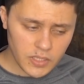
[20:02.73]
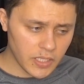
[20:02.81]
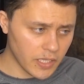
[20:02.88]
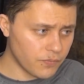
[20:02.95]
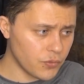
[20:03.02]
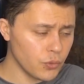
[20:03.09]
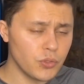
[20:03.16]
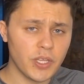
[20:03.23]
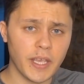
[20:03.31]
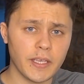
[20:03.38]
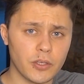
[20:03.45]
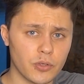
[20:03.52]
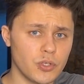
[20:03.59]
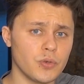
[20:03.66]
if you
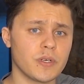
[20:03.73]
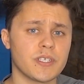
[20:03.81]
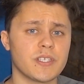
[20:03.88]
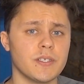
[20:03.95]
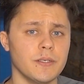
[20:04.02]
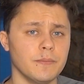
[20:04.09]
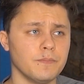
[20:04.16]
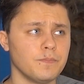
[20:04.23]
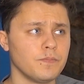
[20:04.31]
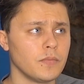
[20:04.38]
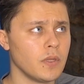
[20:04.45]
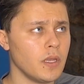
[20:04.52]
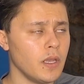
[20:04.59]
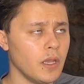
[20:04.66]
take your UST
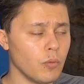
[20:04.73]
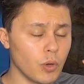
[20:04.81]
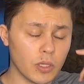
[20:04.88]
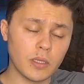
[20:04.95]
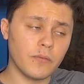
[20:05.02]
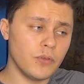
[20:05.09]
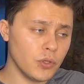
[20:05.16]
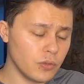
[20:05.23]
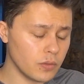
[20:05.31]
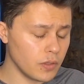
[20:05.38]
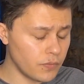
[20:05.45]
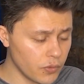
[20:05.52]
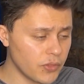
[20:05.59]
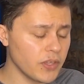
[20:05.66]
well, if you
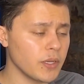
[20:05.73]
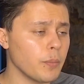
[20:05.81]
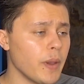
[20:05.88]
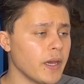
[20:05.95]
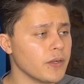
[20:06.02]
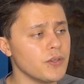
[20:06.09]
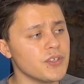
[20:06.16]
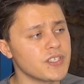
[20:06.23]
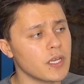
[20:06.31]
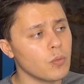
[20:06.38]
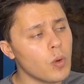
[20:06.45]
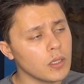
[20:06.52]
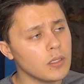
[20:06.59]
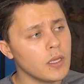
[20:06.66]
if you think about it and you say,
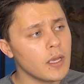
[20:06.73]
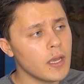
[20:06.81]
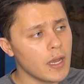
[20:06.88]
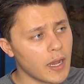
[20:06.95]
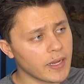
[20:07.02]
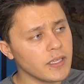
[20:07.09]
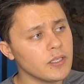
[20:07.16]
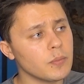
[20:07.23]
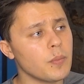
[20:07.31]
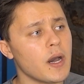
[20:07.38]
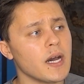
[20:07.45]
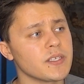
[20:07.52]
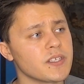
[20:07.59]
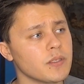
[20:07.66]
well, I can
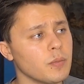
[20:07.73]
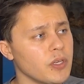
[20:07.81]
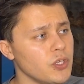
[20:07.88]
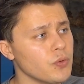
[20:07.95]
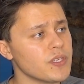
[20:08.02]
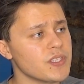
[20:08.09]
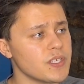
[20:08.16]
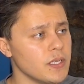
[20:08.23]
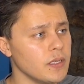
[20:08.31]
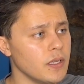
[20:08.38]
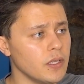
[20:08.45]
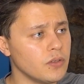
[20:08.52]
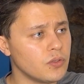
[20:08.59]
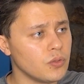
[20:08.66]
deposit my USD
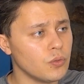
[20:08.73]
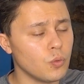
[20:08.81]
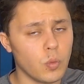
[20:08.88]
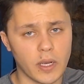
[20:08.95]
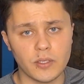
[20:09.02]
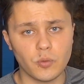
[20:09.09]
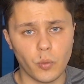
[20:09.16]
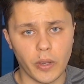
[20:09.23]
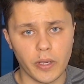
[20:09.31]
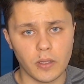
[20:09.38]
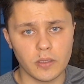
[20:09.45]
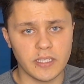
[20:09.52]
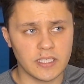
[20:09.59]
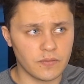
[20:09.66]
into White
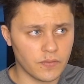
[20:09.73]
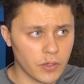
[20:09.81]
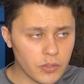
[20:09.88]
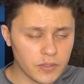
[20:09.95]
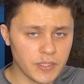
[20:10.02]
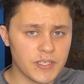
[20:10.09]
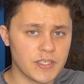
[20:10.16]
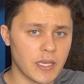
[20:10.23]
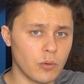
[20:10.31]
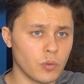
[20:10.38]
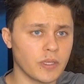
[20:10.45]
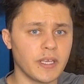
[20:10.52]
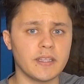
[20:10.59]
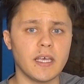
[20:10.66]
Whale, and at the very least, I
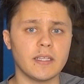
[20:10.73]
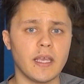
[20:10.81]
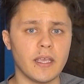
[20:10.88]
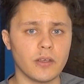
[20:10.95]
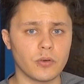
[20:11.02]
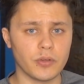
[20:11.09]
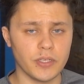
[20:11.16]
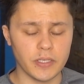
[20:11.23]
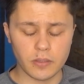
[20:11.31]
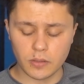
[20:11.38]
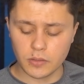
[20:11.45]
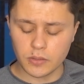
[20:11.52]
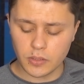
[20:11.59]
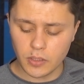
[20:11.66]
will get that anchor
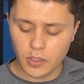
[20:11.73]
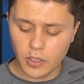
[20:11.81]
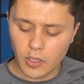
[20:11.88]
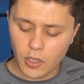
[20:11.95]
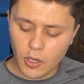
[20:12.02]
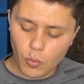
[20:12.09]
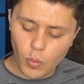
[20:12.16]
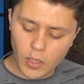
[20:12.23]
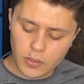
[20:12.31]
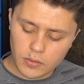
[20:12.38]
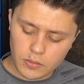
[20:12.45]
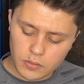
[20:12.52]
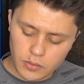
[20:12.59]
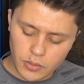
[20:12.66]
yield. Well,